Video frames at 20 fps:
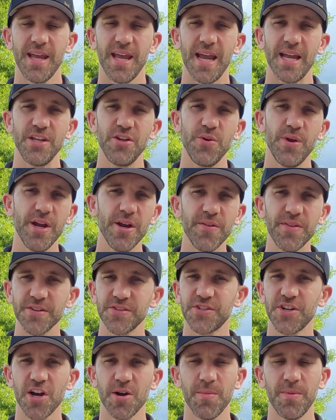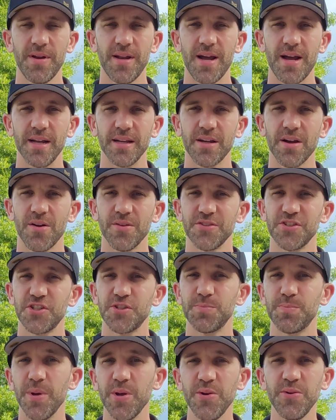And you hear this term a lot called
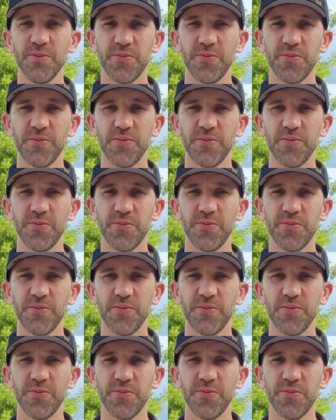spoon